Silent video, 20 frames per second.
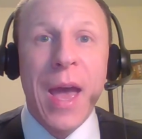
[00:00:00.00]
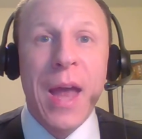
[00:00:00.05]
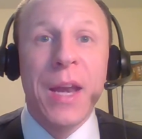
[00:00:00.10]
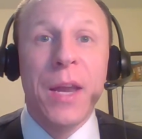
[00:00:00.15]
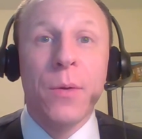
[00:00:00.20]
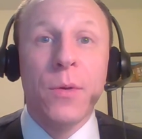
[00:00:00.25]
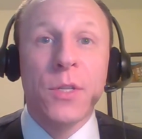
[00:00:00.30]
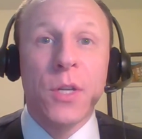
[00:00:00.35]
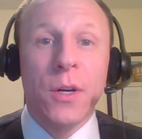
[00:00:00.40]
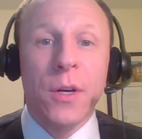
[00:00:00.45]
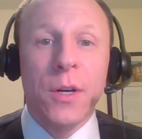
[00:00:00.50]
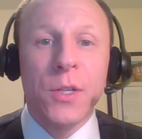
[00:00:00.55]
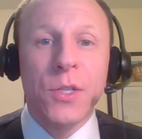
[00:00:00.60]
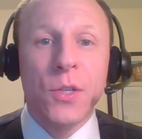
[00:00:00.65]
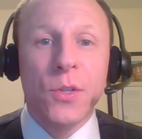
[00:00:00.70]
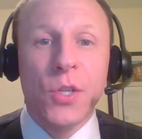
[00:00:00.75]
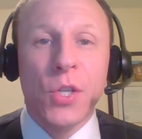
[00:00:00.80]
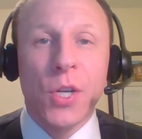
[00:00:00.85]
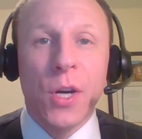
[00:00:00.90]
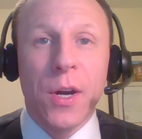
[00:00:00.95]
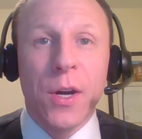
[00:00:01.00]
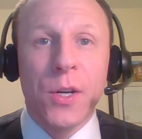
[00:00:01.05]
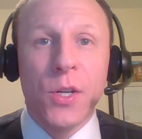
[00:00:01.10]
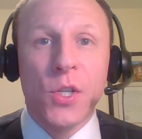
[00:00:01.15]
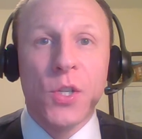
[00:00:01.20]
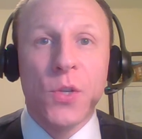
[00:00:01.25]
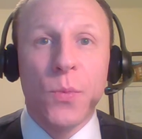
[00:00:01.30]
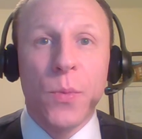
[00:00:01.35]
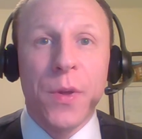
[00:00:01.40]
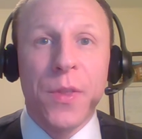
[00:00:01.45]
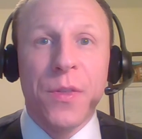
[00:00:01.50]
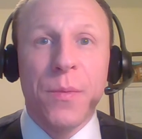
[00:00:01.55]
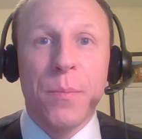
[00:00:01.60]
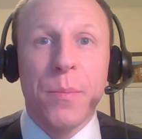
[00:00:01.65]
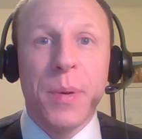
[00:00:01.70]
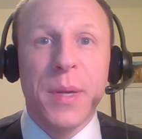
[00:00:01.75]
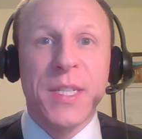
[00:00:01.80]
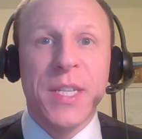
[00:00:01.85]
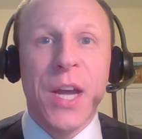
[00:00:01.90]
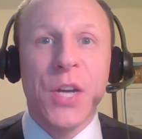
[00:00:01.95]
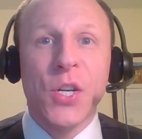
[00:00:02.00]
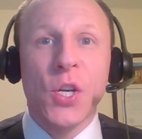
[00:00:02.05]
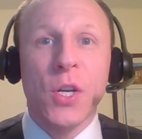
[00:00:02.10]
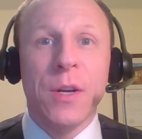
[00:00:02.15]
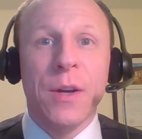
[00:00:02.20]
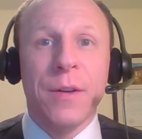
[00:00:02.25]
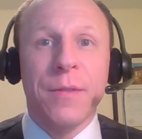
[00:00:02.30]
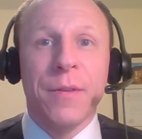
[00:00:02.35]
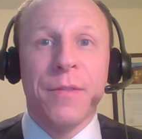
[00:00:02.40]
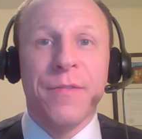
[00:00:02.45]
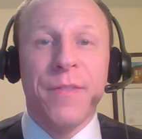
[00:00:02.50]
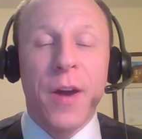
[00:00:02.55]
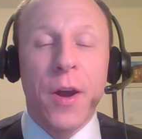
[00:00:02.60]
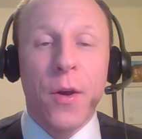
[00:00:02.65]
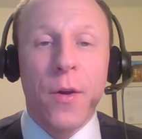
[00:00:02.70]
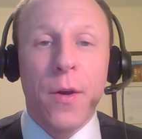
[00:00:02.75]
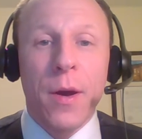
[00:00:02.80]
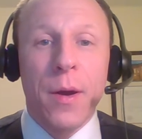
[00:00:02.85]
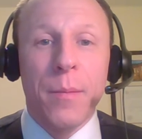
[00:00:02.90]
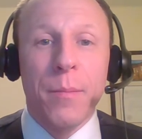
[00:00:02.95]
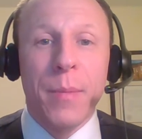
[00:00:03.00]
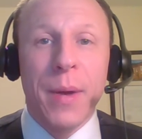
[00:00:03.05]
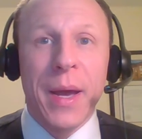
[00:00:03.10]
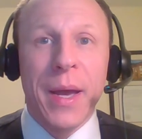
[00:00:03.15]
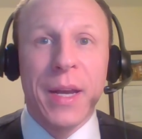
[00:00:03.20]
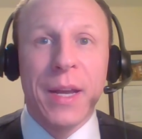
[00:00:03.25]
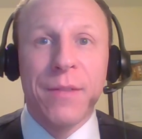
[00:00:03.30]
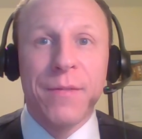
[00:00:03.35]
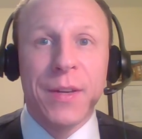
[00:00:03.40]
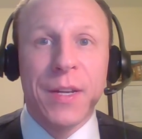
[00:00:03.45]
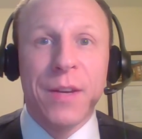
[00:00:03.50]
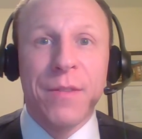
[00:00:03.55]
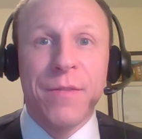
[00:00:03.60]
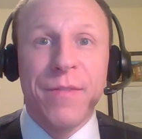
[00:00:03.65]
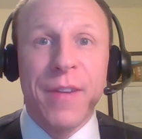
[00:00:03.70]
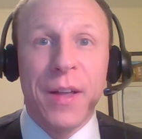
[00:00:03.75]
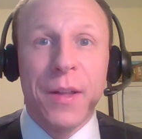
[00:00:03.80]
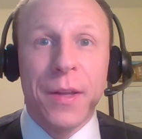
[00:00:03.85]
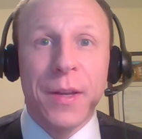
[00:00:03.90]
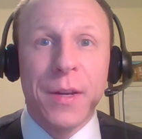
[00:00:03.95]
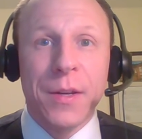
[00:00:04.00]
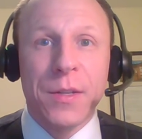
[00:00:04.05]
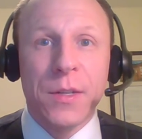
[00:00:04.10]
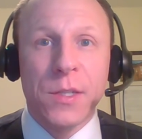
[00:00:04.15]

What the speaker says: and he was also charged with possession of a firearm by a convicted felon.